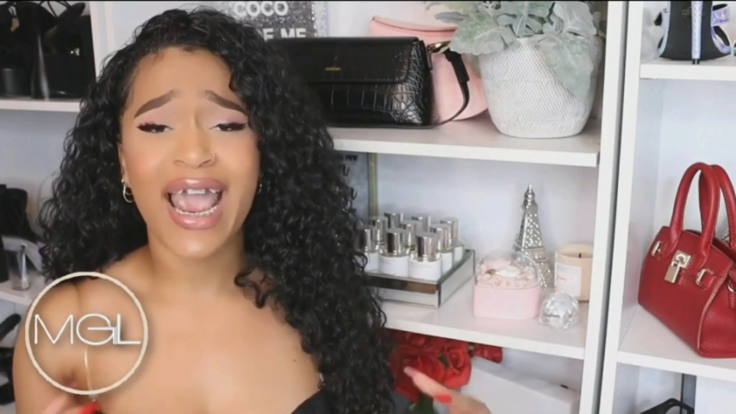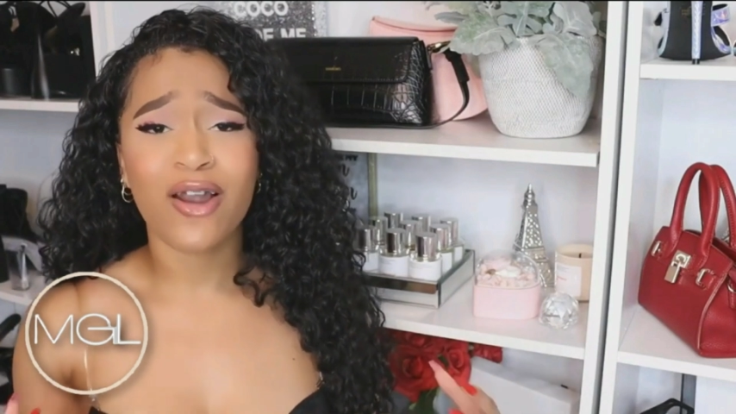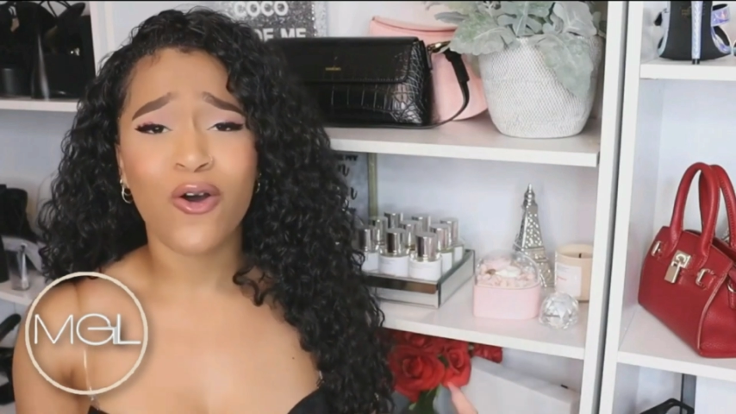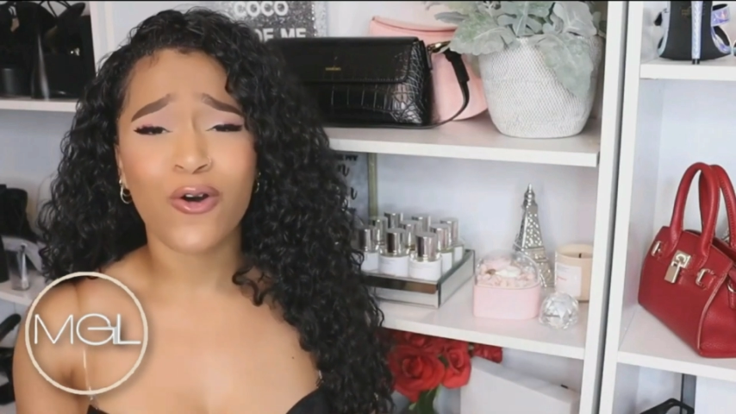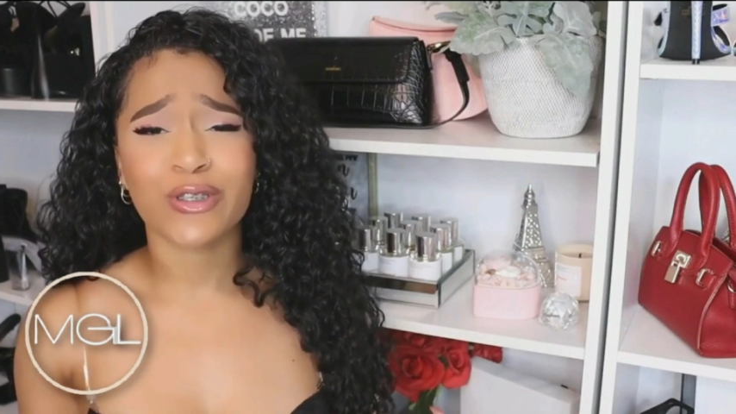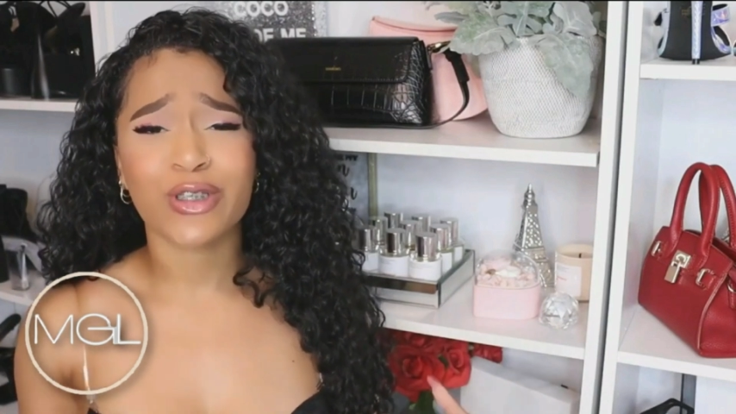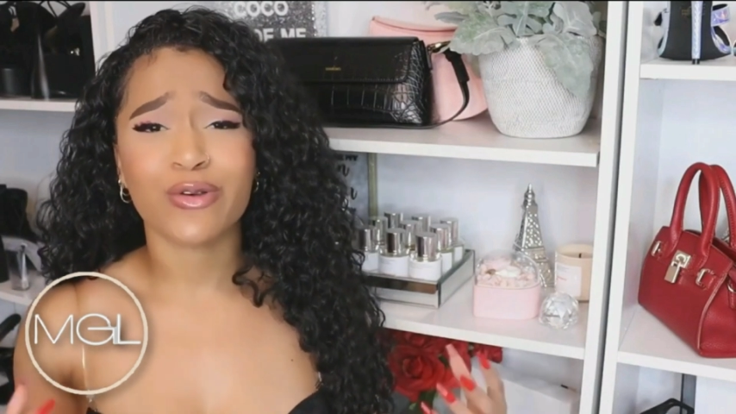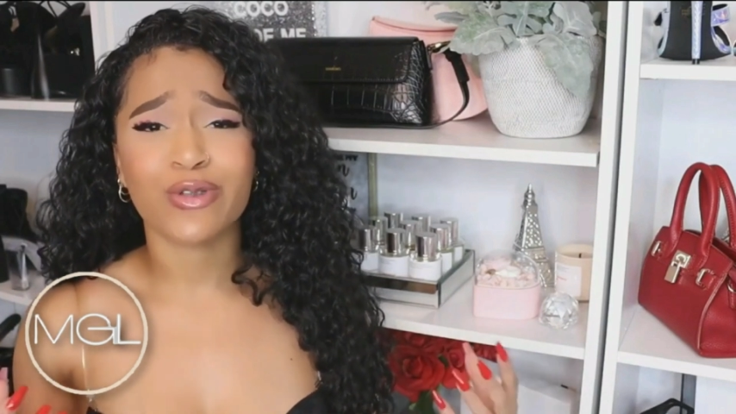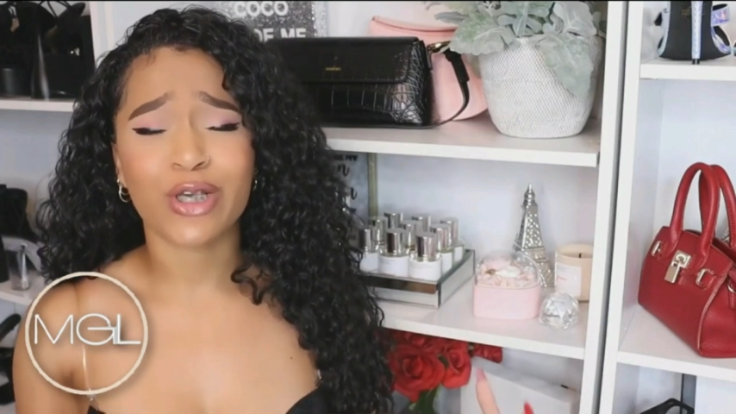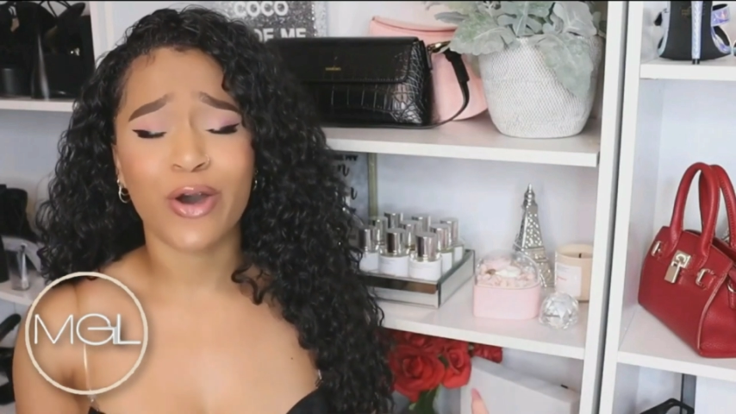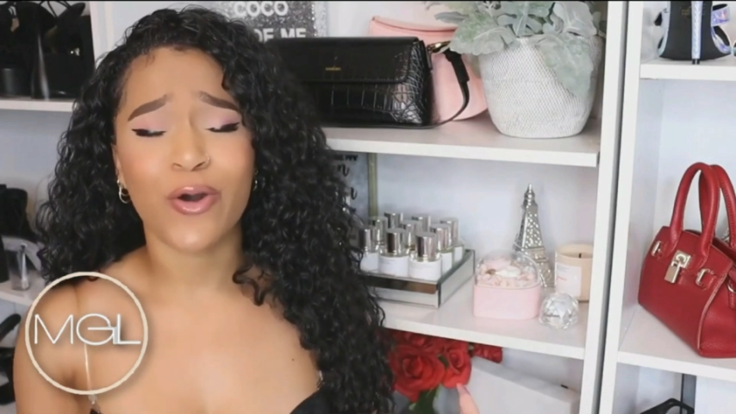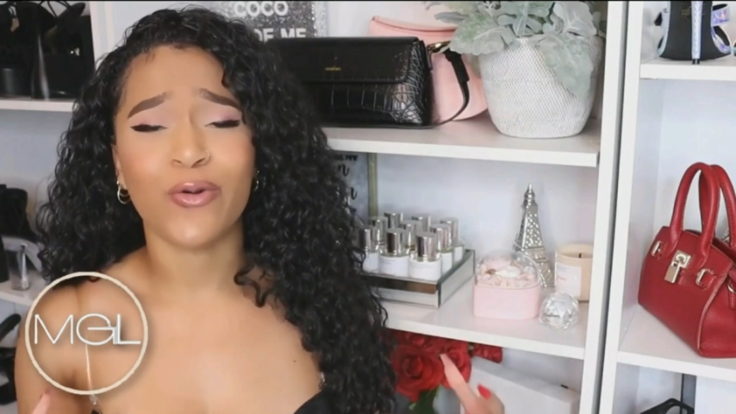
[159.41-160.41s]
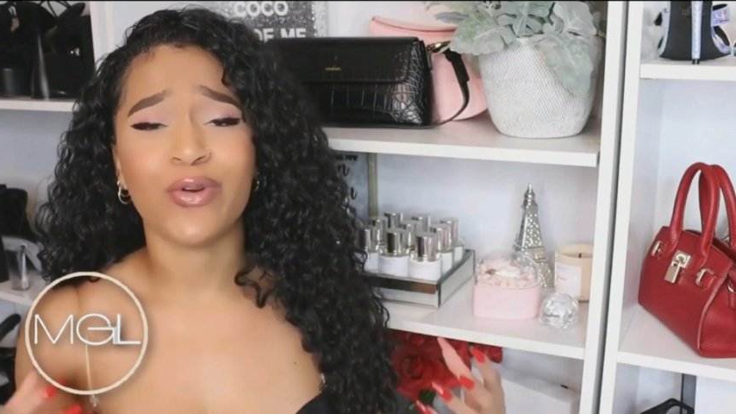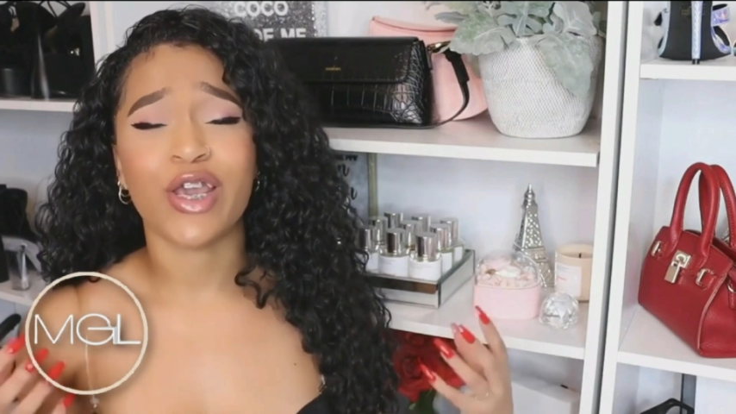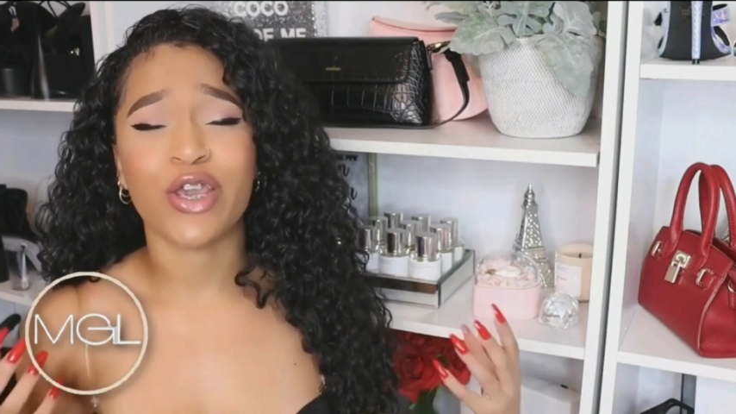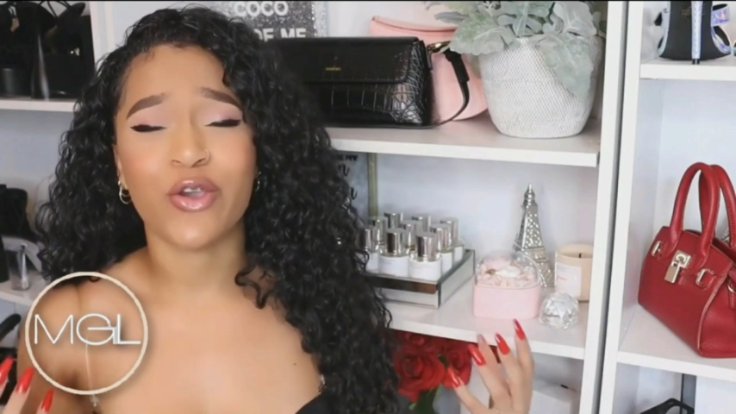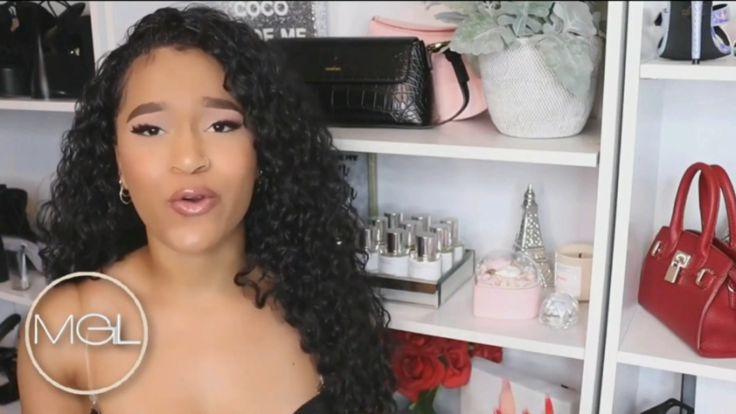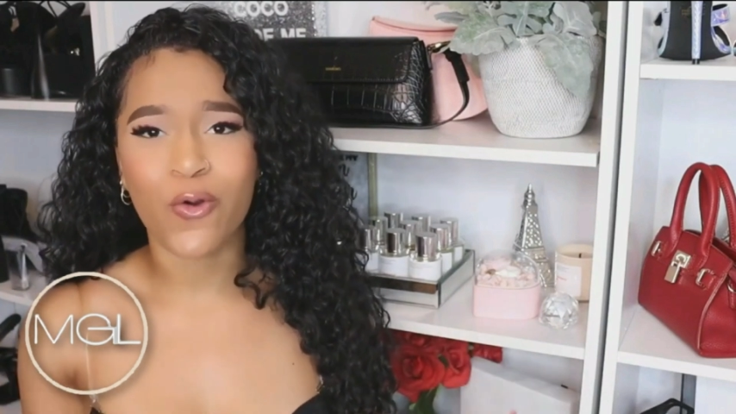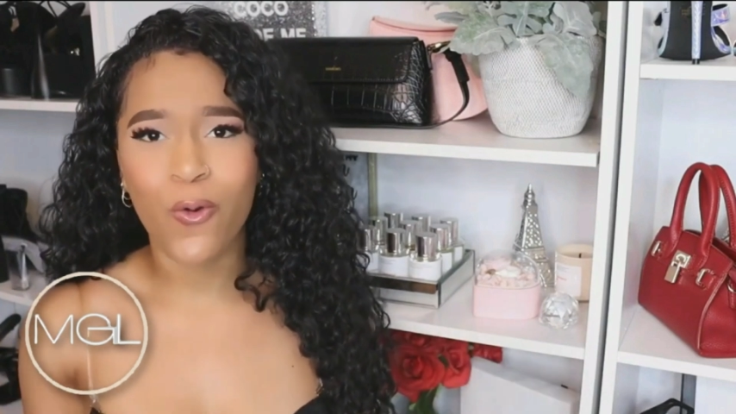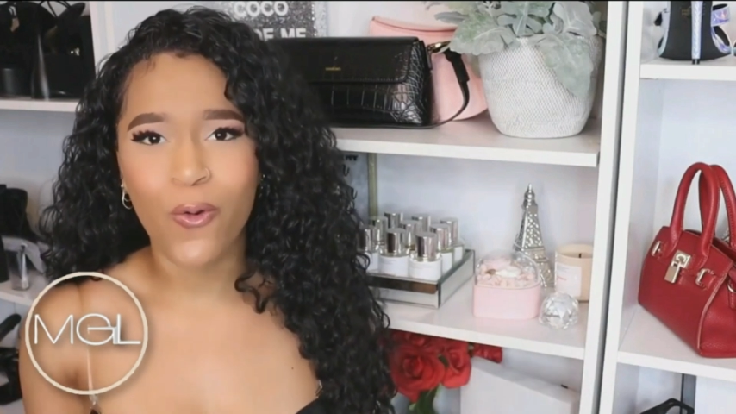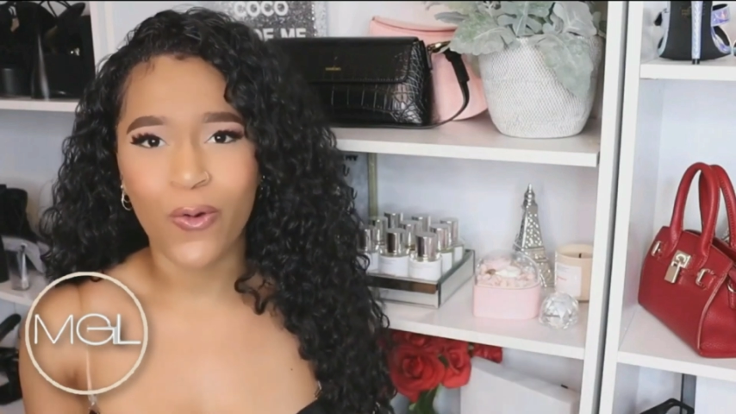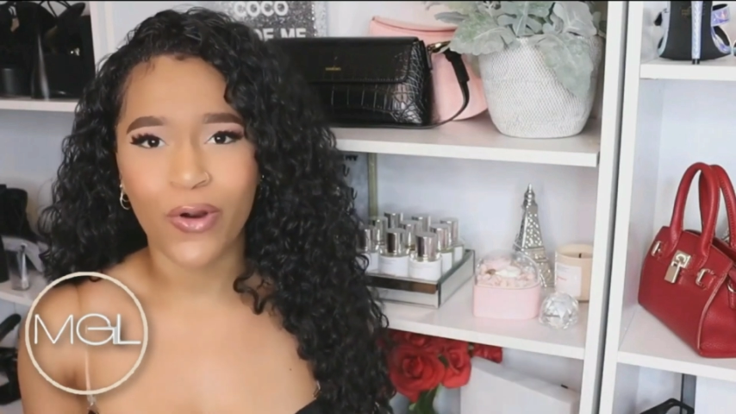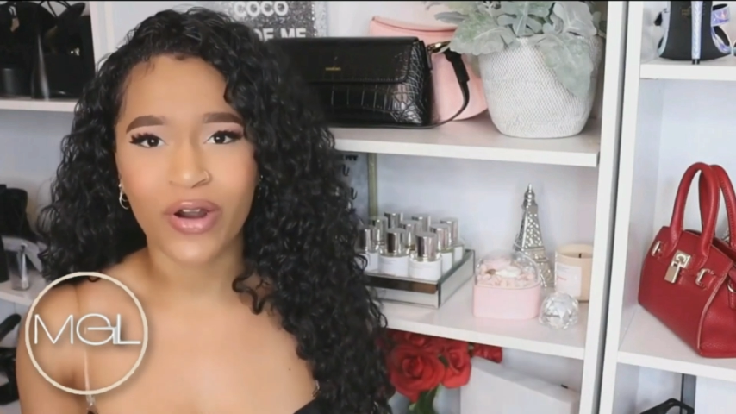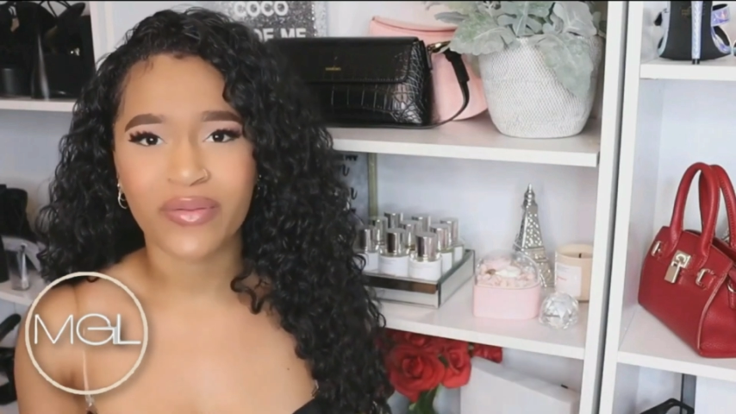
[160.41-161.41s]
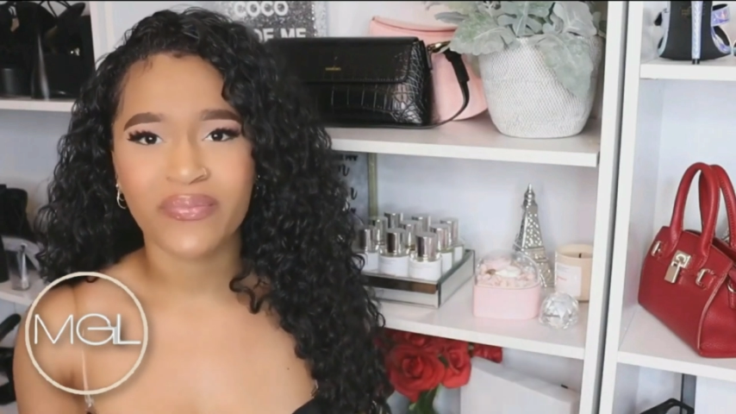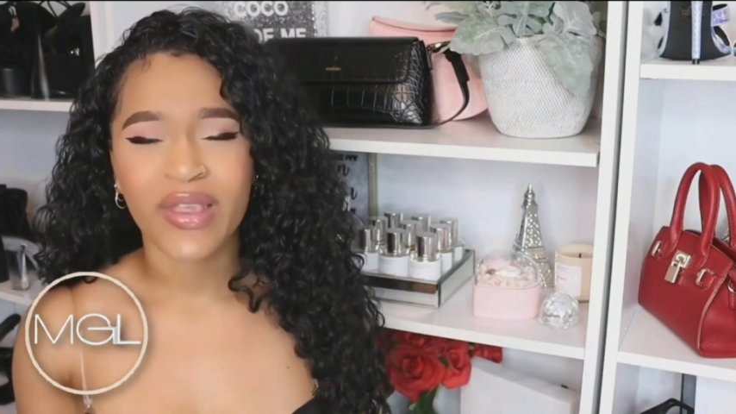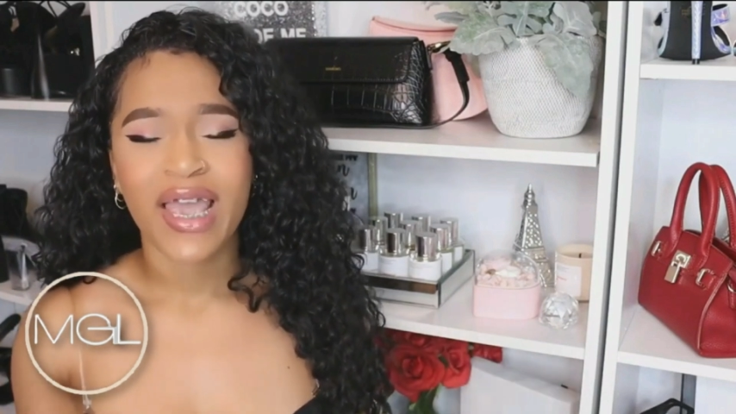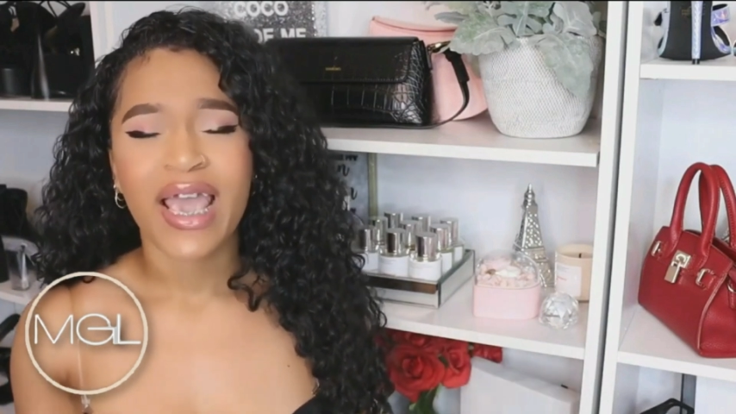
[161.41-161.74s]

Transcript: and also tone your core.